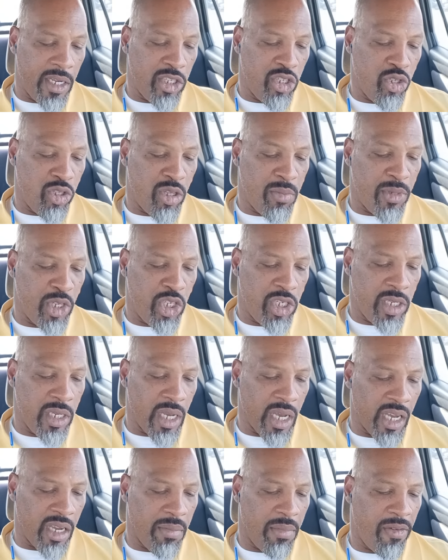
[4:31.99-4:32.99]
to the
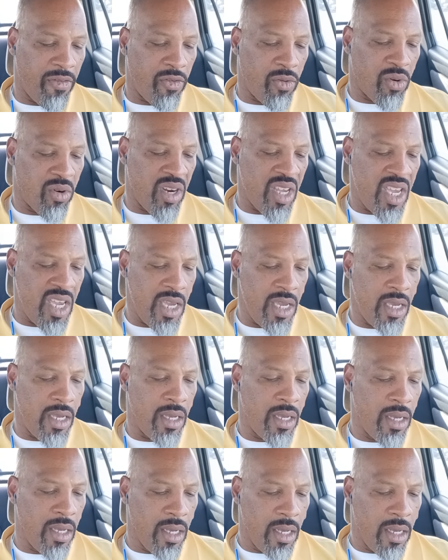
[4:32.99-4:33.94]
Mashiach before he